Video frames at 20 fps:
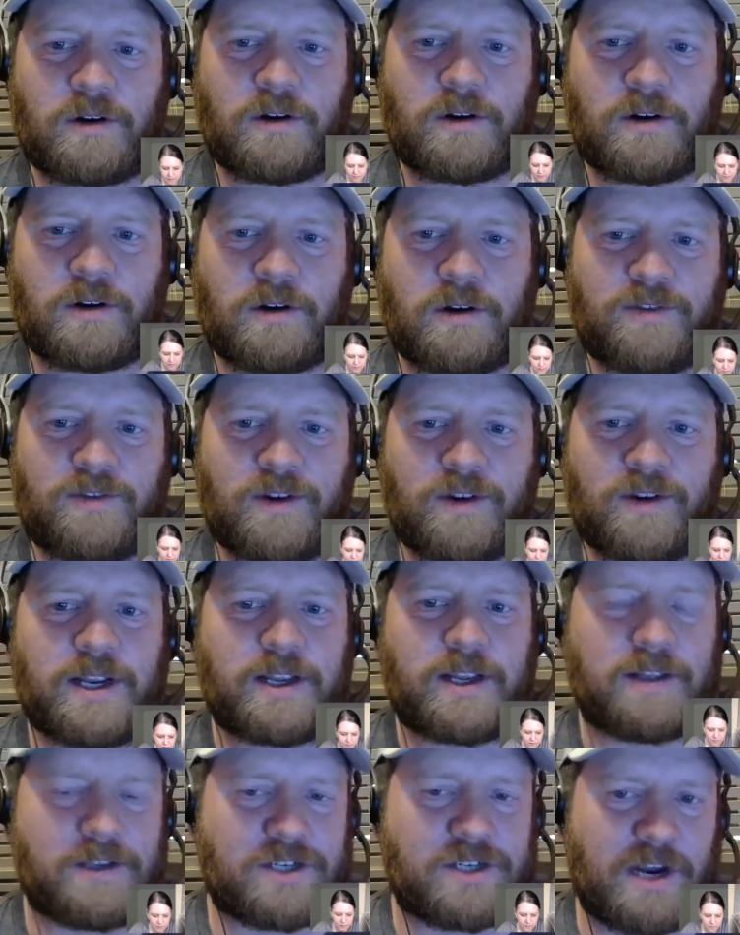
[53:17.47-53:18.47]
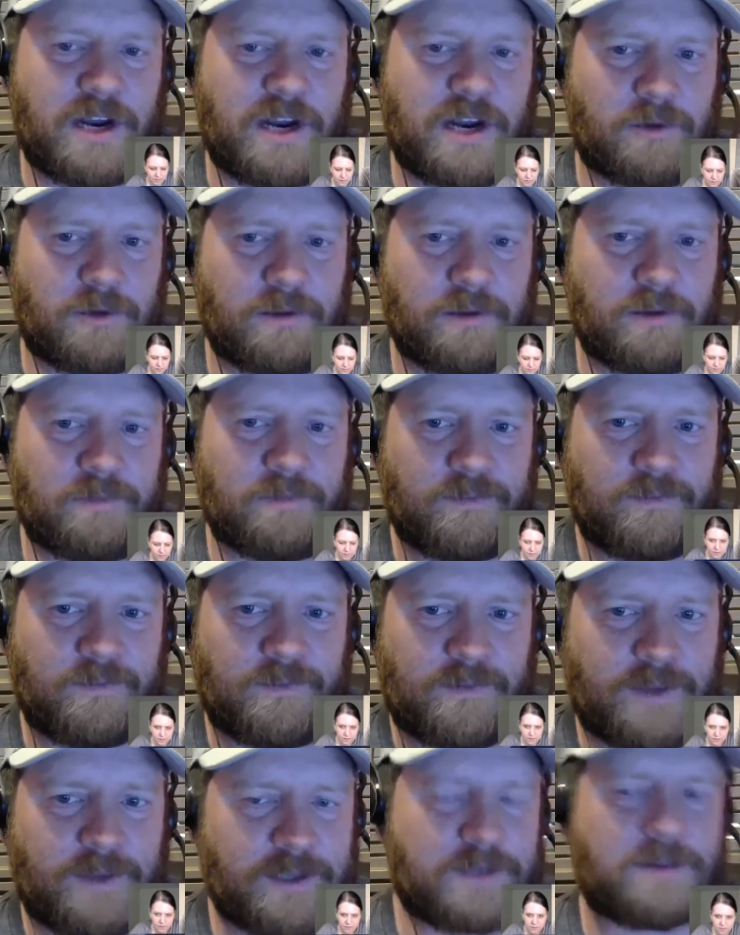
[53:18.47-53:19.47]
for Nick in the chat room.
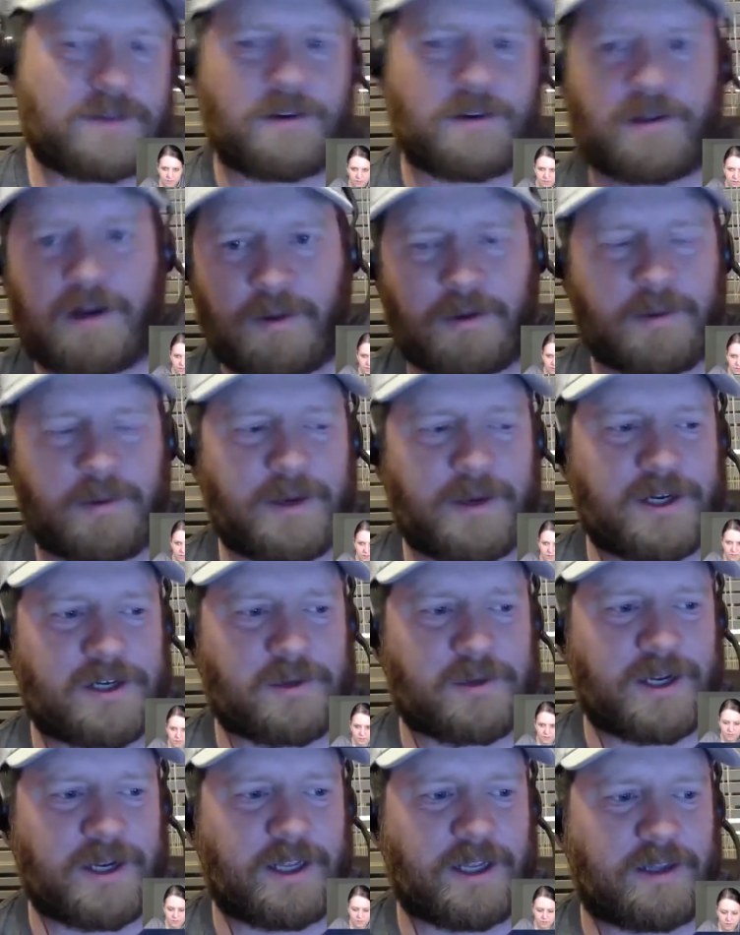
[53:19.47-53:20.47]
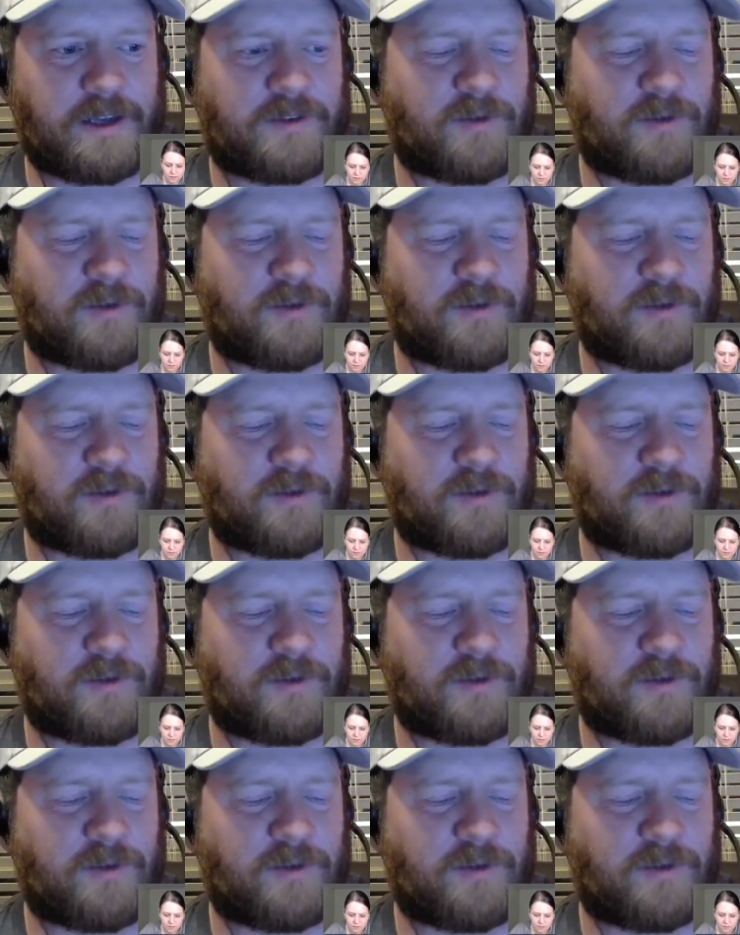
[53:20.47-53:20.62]
These are. I want to make sure we get these before we